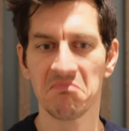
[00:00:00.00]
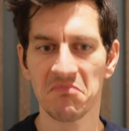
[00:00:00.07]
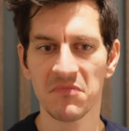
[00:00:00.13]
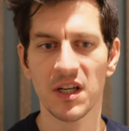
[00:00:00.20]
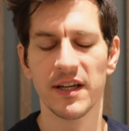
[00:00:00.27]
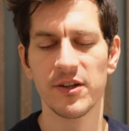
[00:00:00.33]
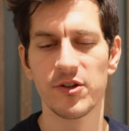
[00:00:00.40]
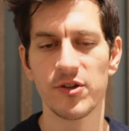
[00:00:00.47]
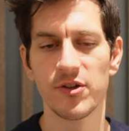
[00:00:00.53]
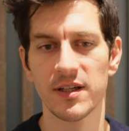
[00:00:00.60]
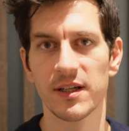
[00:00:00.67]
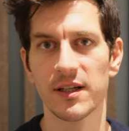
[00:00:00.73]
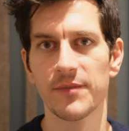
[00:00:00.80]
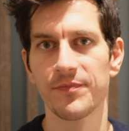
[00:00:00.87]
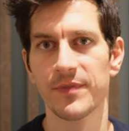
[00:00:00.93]

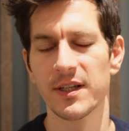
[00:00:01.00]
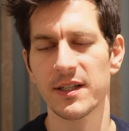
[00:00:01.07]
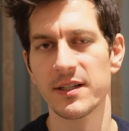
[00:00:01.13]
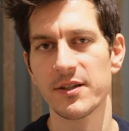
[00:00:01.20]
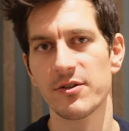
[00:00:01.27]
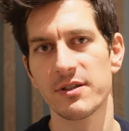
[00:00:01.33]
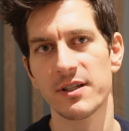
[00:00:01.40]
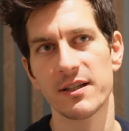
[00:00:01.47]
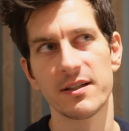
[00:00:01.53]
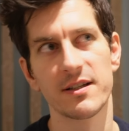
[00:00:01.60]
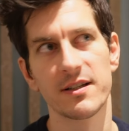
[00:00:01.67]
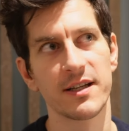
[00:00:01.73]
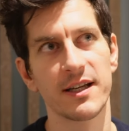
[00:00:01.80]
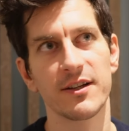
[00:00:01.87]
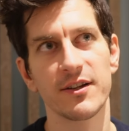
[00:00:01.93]
Interesting. It's interesting to
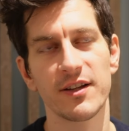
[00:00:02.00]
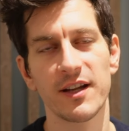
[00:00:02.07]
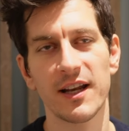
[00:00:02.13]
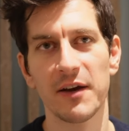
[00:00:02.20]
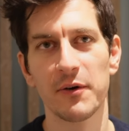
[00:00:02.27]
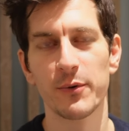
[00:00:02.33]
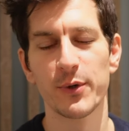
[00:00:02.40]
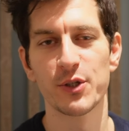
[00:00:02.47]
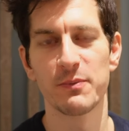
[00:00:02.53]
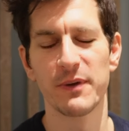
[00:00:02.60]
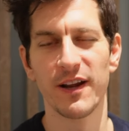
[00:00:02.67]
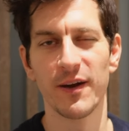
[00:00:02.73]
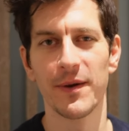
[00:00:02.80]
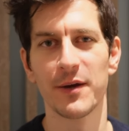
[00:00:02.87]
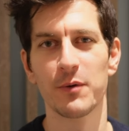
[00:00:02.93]
see another language, a bit
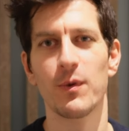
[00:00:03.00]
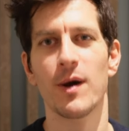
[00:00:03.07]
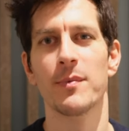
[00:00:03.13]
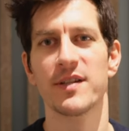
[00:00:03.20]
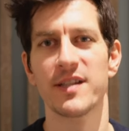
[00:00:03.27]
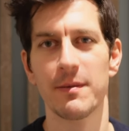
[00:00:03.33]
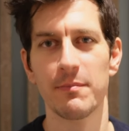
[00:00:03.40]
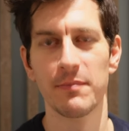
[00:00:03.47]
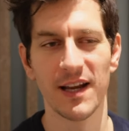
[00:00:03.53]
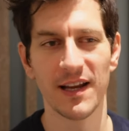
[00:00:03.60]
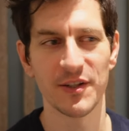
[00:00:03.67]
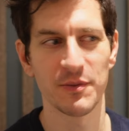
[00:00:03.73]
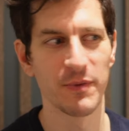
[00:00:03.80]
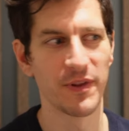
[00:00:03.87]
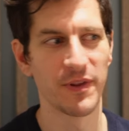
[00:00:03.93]
like we had WebAssembly
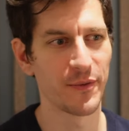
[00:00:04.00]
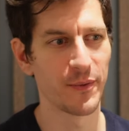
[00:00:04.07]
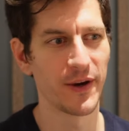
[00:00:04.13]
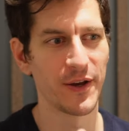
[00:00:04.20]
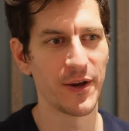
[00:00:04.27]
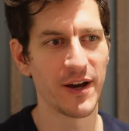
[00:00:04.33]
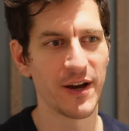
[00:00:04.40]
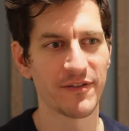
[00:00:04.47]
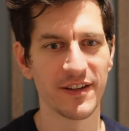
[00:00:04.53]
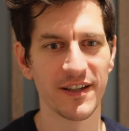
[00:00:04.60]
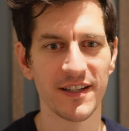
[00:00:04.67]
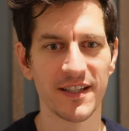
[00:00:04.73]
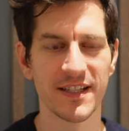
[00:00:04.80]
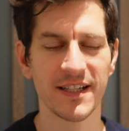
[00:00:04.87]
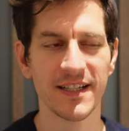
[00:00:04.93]
last month, where you have
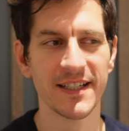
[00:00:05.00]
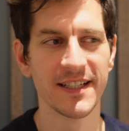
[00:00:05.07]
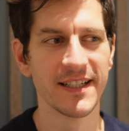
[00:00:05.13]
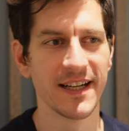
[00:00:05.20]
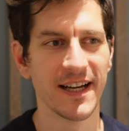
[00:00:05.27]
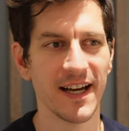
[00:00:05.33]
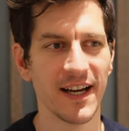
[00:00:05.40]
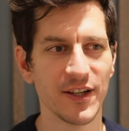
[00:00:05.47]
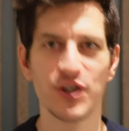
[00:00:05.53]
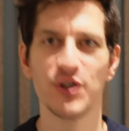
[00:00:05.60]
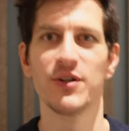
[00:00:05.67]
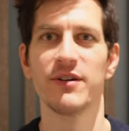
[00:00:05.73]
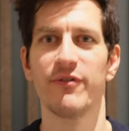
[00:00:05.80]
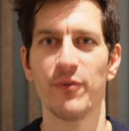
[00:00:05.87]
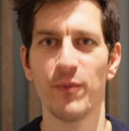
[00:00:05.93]
these uh,
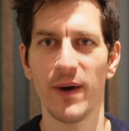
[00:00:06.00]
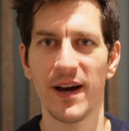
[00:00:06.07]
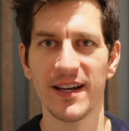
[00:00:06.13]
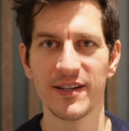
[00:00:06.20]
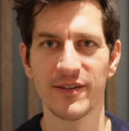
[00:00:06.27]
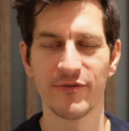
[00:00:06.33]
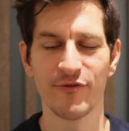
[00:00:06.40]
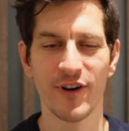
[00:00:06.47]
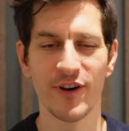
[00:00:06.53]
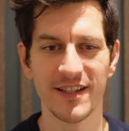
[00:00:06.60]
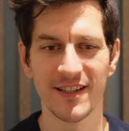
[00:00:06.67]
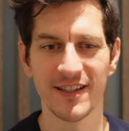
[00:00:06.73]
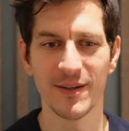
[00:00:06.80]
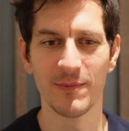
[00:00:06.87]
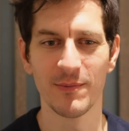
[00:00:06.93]
two different ways of
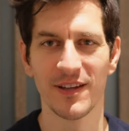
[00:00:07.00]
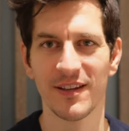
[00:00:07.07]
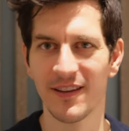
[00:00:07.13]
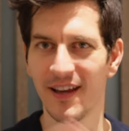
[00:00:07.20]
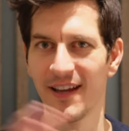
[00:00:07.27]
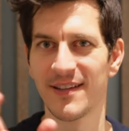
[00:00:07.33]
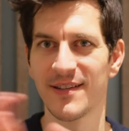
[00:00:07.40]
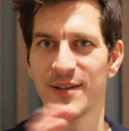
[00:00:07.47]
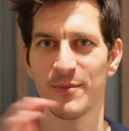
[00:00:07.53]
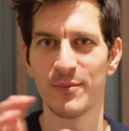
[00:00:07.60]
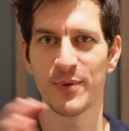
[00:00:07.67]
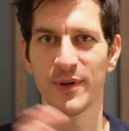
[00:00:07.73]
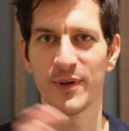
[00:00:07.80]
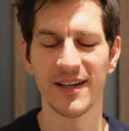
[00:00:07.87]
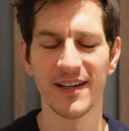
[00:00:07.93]
writing something that ends up
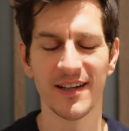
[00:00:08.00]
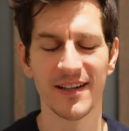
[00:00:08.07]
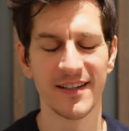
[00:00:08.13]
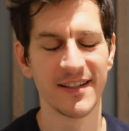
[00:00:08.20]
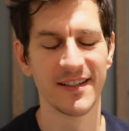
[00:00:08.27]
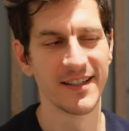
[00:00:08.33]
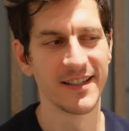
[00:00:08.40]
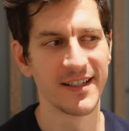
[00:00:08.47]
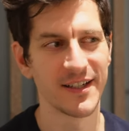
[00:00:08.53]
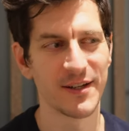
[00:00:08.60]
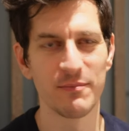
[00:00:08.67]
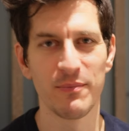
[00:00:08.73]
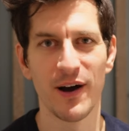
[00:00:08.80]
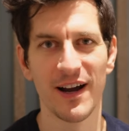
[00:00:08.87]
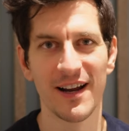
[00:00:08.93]
uh,
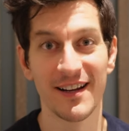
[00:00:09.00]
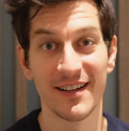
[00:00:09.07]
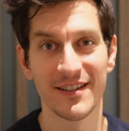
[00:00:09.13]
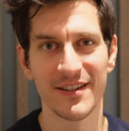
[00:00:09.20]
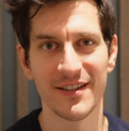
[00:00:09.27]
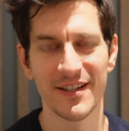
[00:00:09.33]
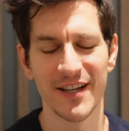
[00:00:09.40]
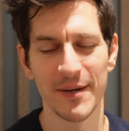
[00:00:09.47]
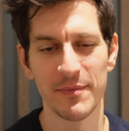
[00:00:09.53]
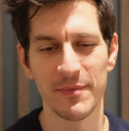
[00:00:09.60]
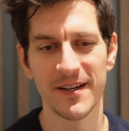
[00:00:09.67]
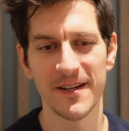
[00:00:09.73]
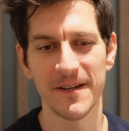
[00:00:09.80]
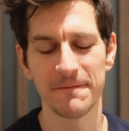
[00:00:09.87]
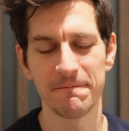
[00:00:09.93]
compiling to the same
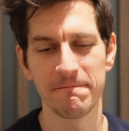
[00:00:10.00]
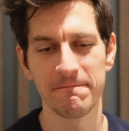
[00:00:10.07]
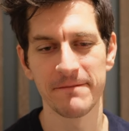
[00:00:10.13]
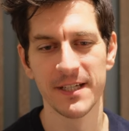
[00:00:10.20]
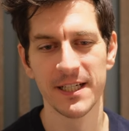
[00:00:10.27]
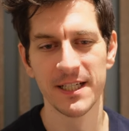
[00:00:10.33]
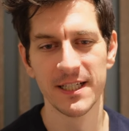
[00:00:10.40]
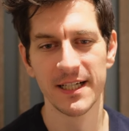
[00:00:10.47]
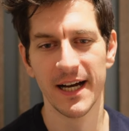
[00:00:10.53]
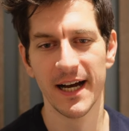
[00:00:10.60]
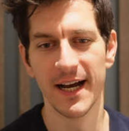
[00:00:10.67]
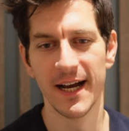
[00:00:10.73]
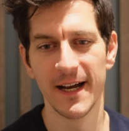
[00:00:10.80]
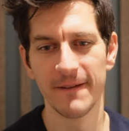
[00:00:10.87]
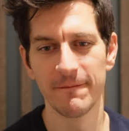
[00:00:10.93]
thing.
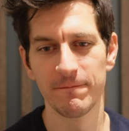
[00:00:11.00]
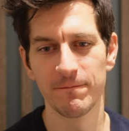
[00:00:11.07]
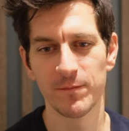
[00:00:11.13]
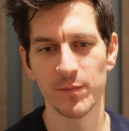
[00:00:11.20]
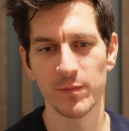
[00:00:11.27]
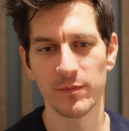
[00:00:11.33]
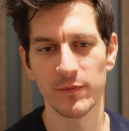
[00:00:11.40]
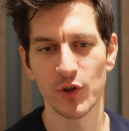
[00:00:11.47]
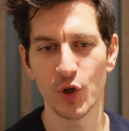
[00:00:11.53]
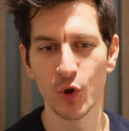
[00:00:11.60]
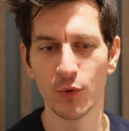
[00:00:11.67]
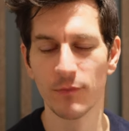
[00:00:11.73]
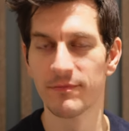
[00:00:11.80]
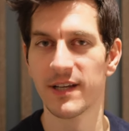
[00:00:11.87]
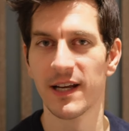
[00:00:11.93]
Um,
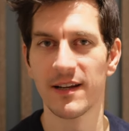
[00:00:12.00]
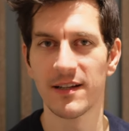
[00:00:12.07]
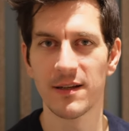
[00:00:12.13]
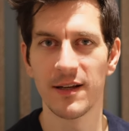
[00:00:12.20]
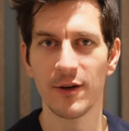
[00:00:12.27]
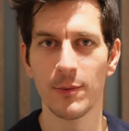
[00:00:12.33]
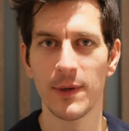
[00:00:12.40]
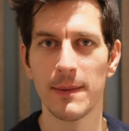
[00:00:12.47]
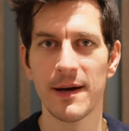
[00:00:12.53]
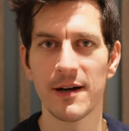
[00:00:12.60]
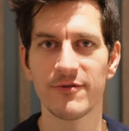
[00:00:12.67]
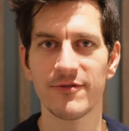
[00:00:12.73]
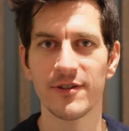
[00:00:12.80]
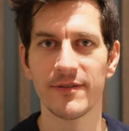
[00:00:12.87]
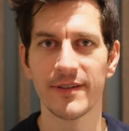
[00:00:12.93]
cool. Tell us a little bit about
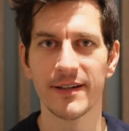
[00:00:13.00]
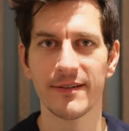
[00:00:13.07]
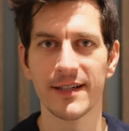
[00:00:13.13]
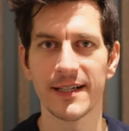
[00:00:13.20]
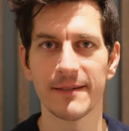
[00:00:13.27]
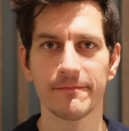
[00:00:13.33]
Groovy, Erik.